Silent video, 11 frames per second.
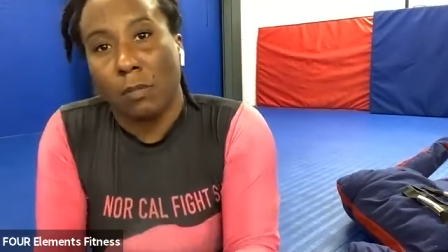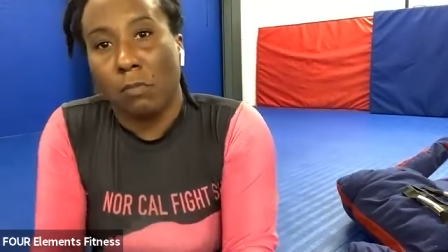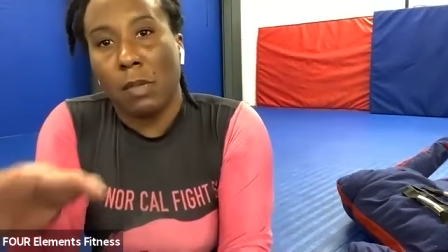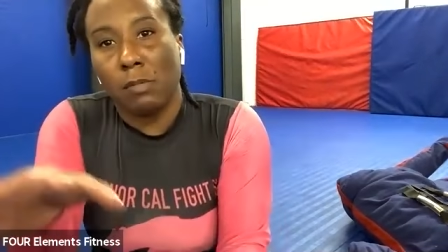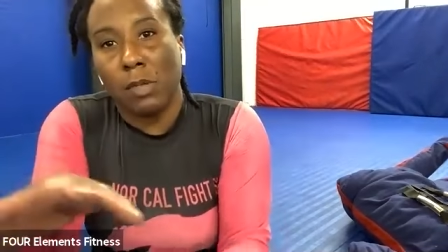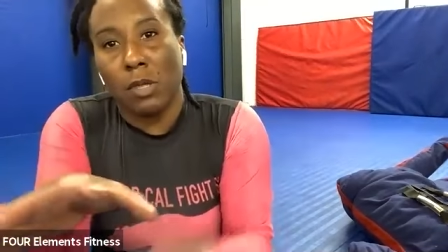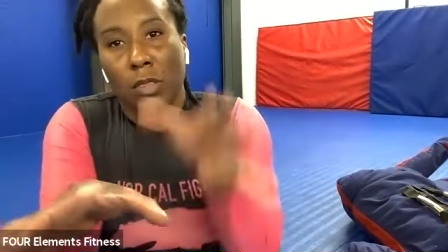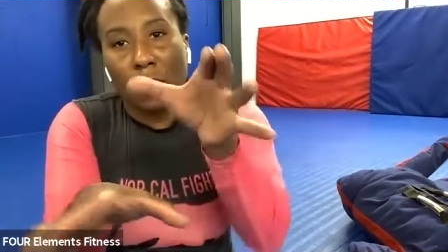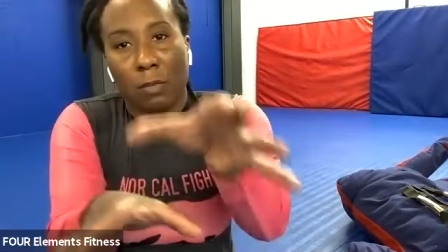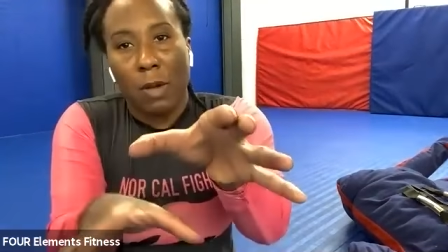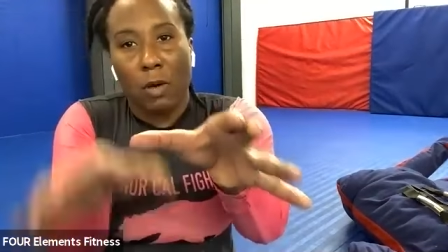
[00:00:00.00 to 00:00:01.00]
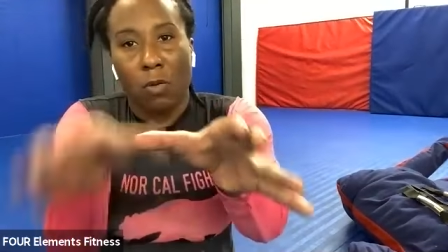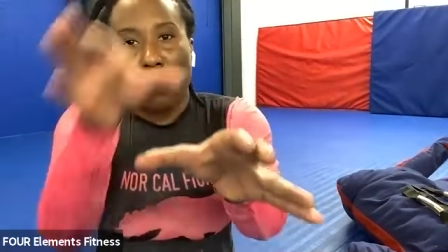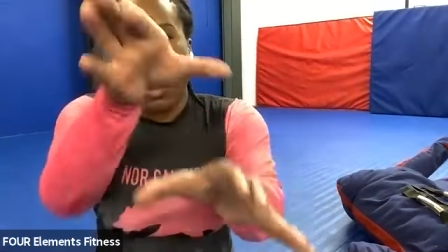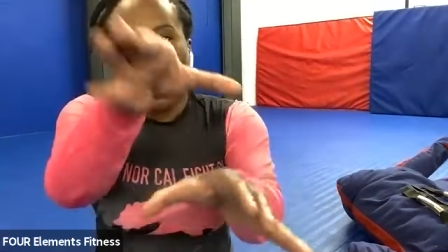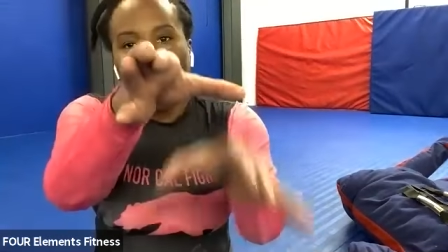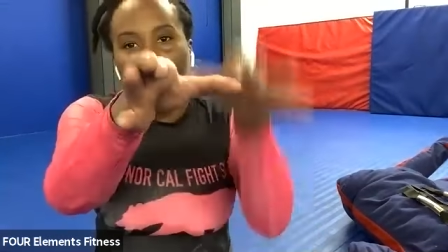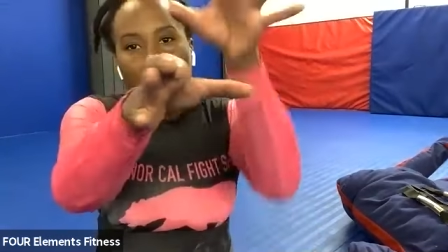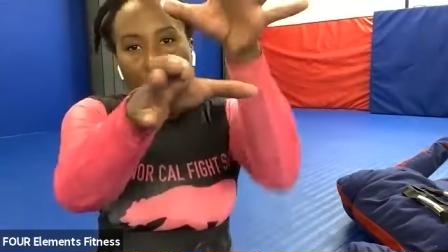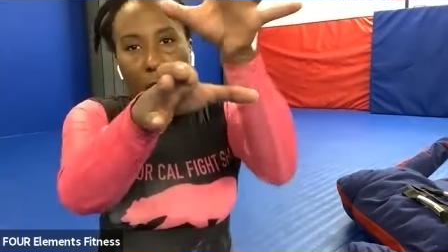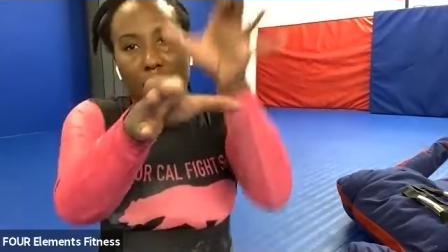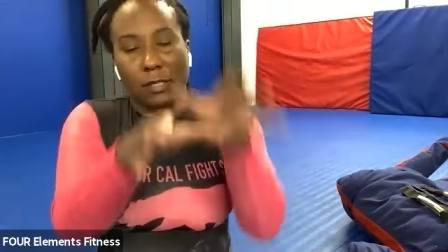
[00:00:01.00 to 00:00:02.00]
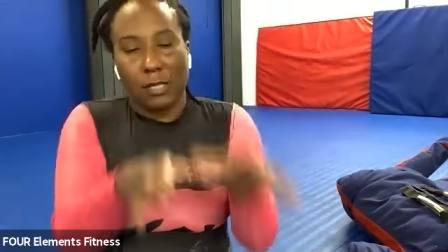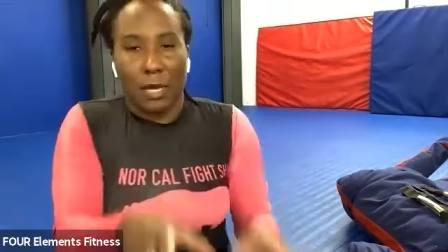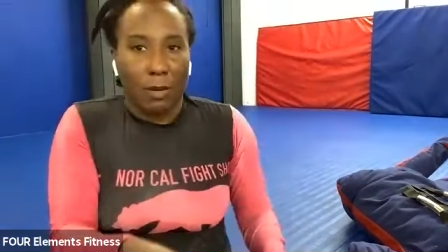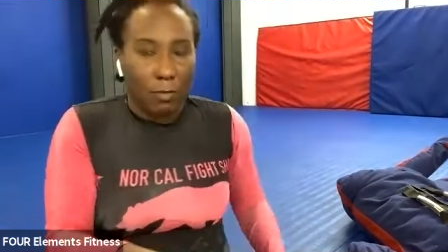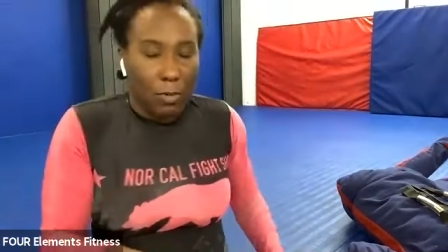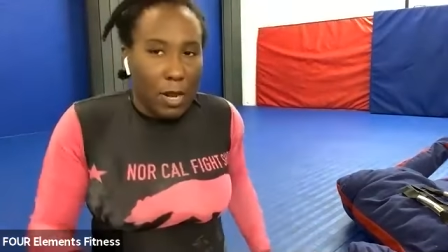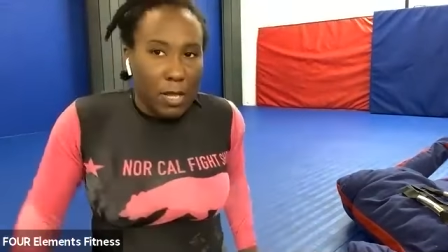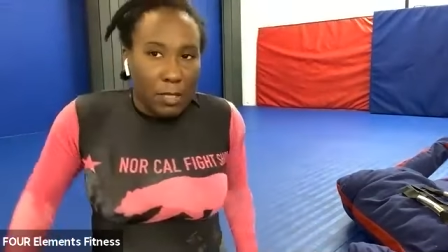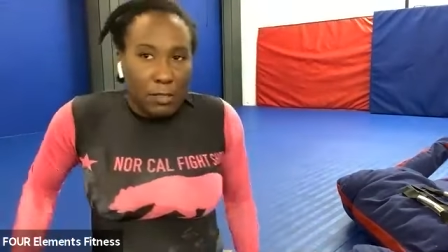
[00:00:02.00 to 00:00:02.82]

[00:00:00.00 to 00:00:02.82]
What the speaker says: Maybe you can think about walking your hands up, right?